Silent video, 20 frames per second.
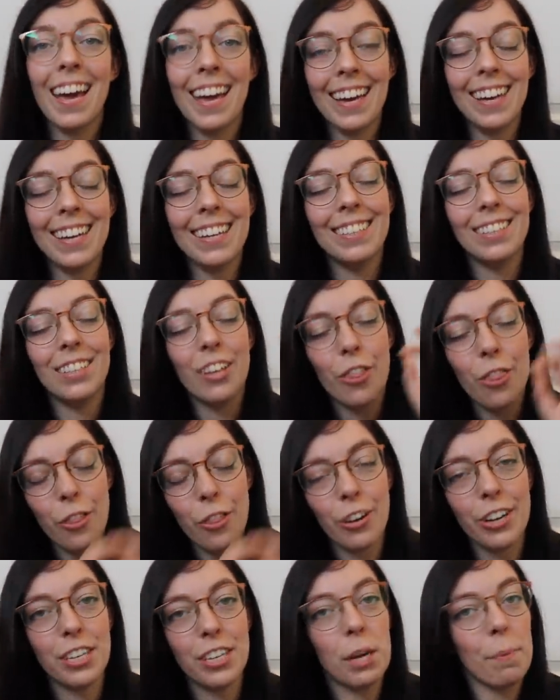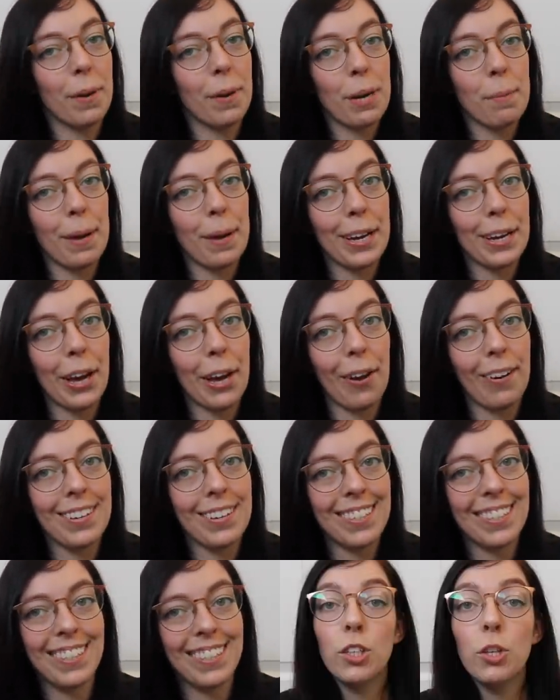and 30-day money-back
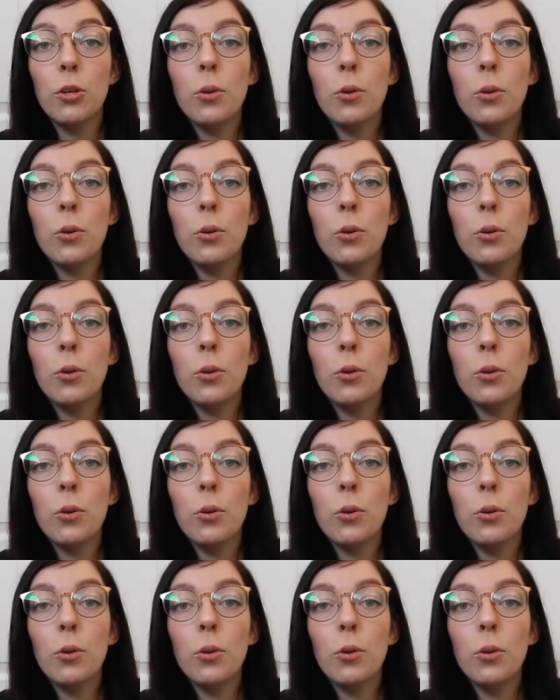guarantee.